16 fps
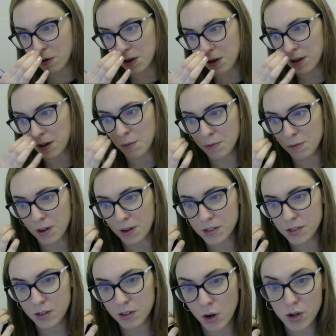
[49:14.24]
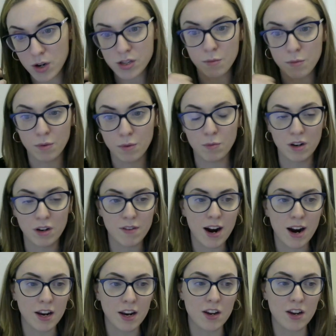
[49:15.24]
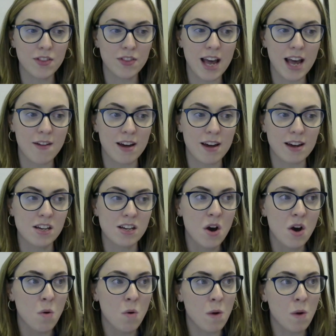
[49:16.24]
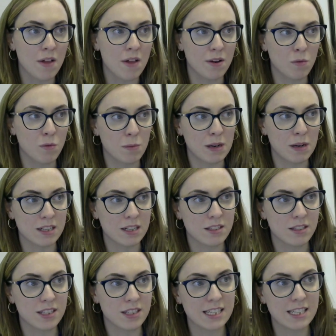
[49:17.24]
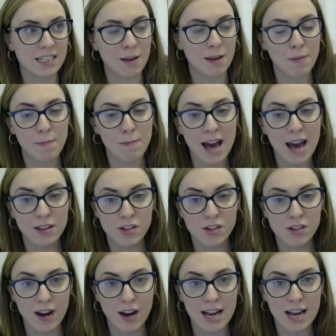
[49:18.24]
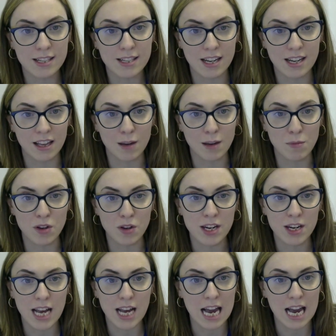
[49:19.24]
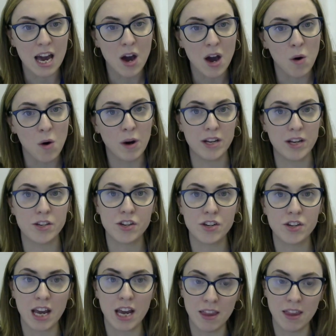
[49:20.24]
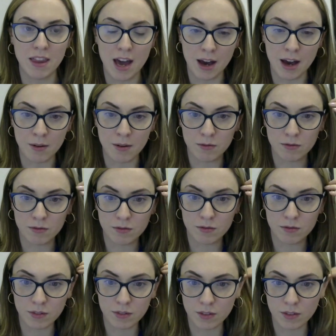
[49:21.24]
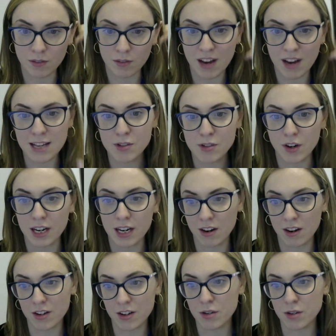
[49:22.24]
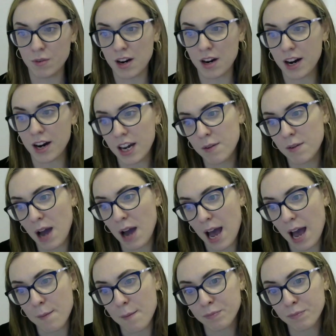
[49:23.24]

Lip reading: going along with what Causton would have argued there, that whether women's needs can be best addressed in the community, which in the the vast majority, Causton would argue,